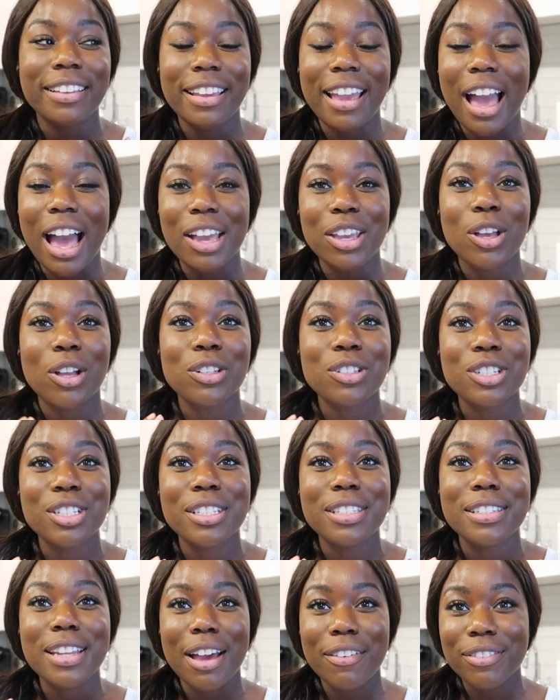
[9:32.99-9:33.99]
Yeah, y'all
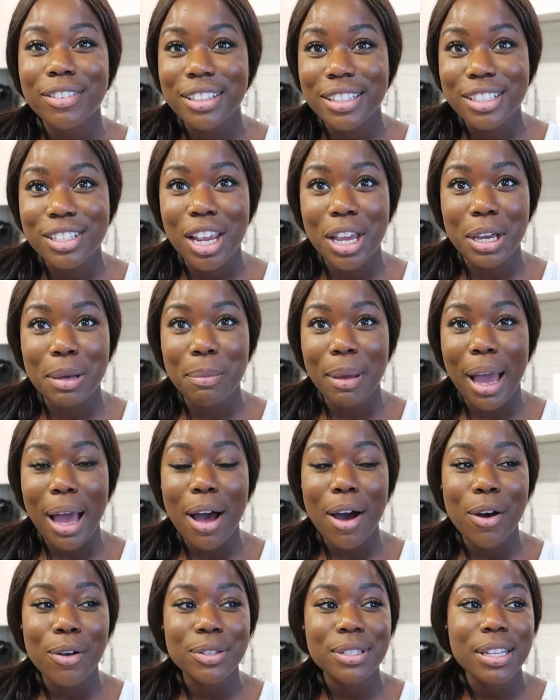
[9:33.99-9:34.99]
should definitely check them
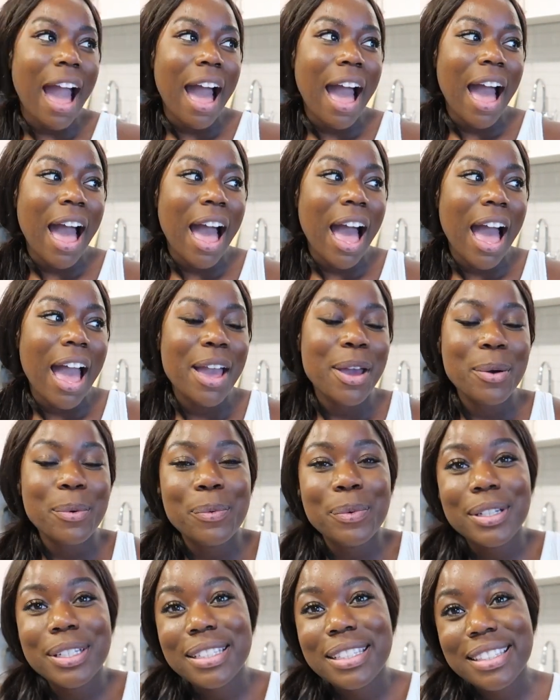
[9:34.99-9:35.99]
out. I
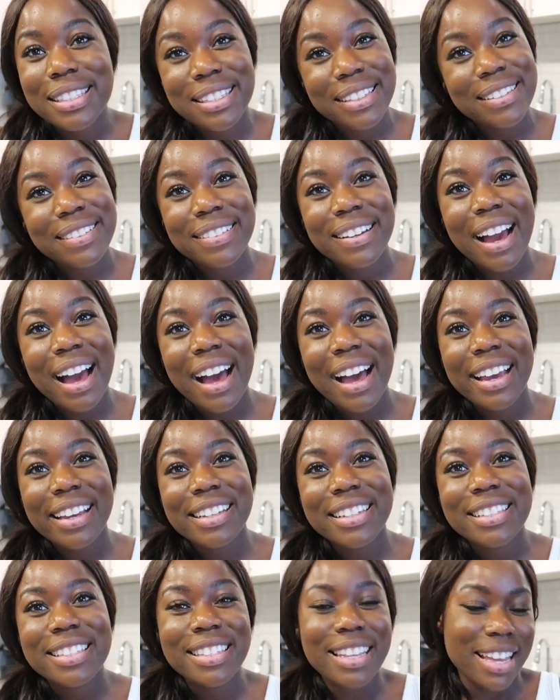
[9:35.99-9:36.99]
will see you
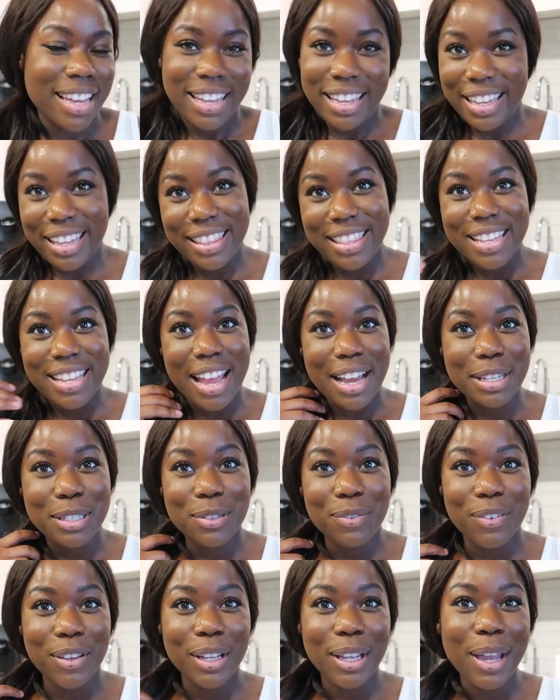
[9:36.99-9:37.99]
guys in the
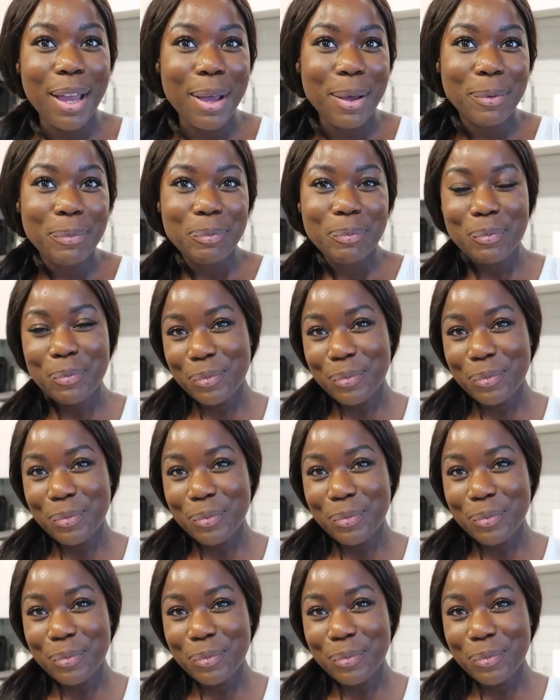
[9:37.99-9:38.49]
next video.